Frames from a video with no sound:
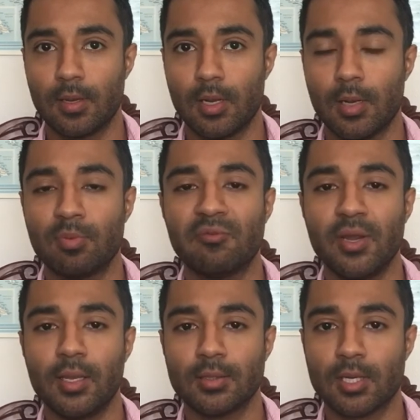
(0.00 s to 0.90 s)
a
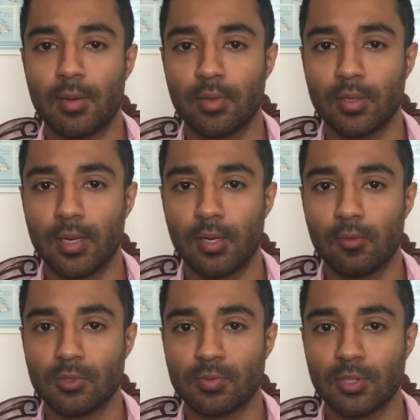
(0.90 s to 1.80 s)
prevailing topic now,
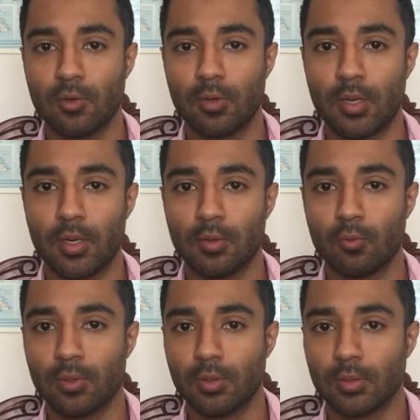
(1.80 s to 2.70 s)
what's been going on in the
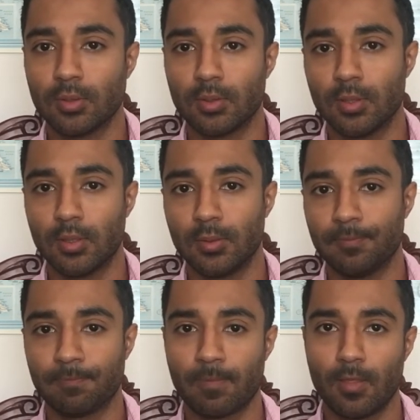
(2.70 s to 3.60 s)
world.
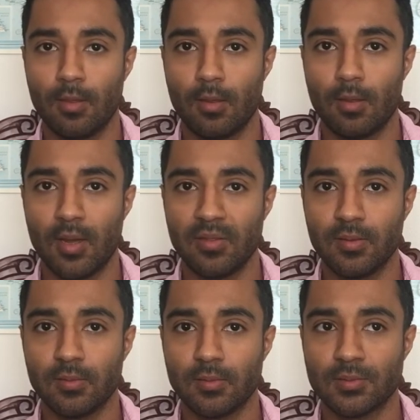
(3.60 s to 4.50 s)
I
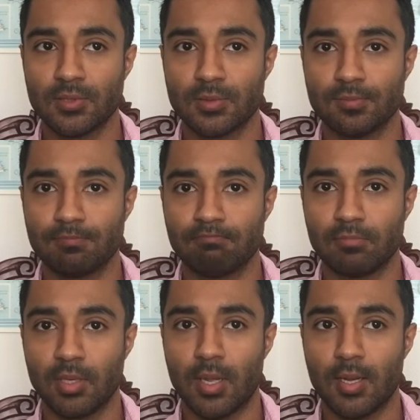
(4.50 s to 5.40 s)
think this is
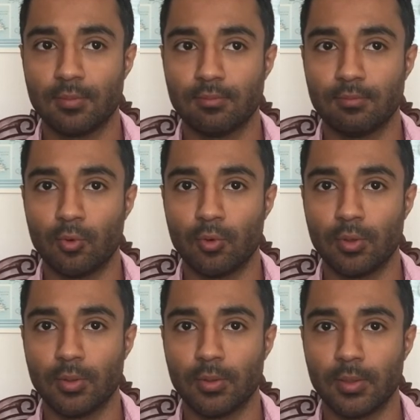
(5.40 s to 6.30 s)
a lot
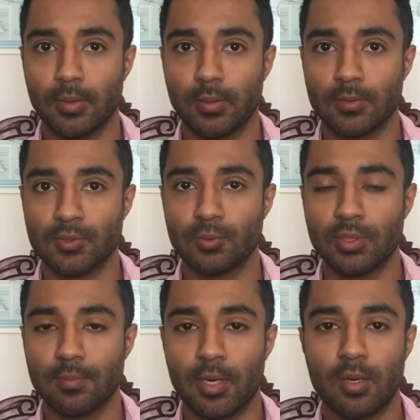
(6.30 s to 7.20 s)
more, this is really
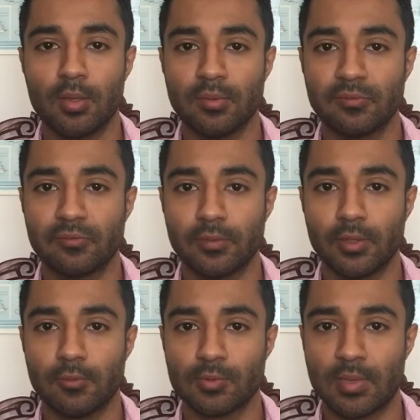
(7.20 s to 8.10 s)
imperative,
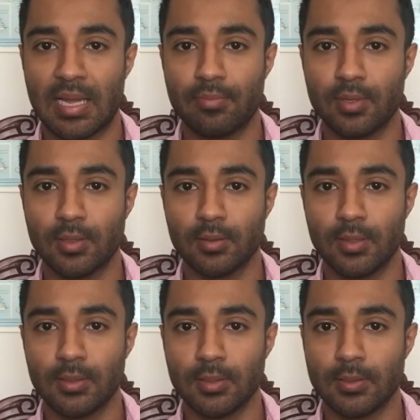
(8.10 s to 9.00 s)
what's been happening
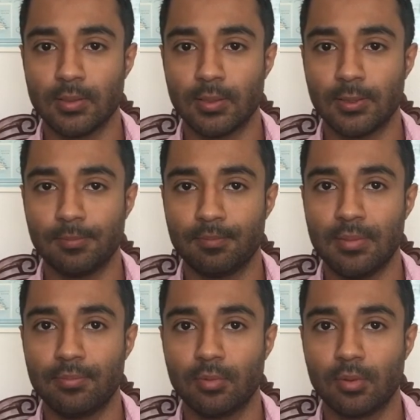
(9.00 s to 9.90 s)
lately.
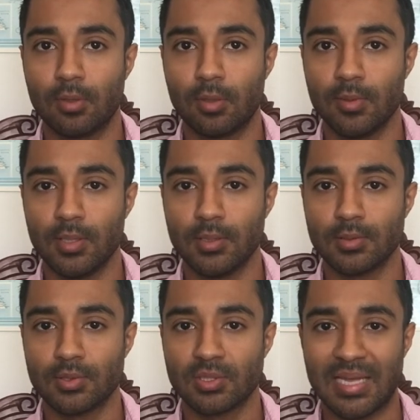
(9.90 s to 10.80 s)
People are being
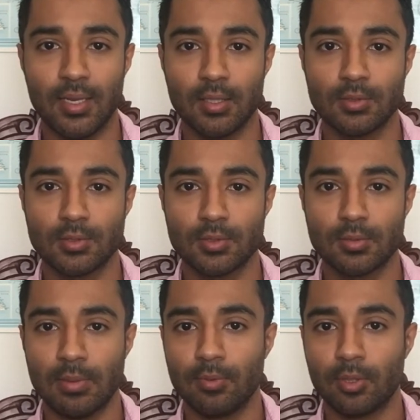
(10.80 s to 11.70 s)
silenced,
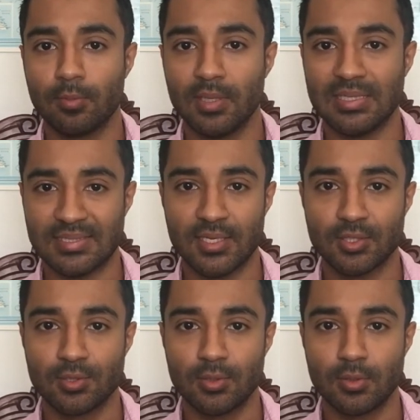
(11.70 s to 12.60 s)
people are being
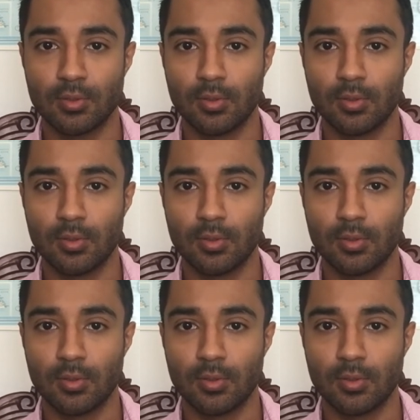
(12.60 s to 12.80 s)
censored.